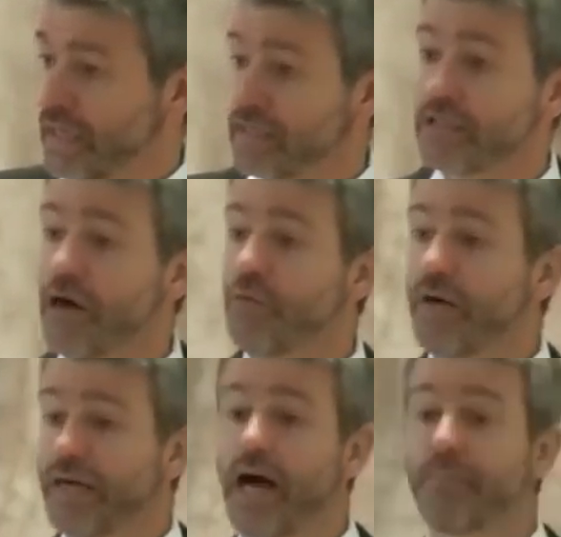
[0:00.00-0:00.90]
And I saw
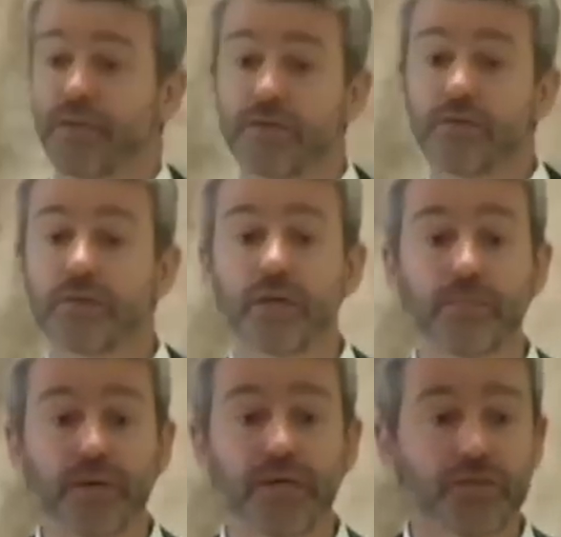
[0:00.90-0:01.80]
what happened when
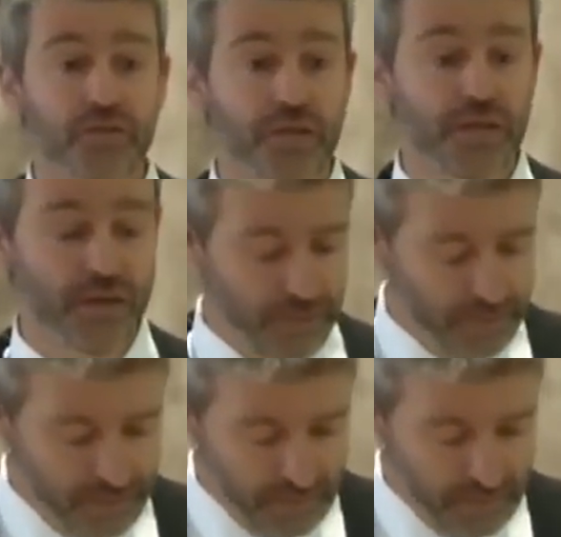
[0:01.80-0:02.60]
we preached to you.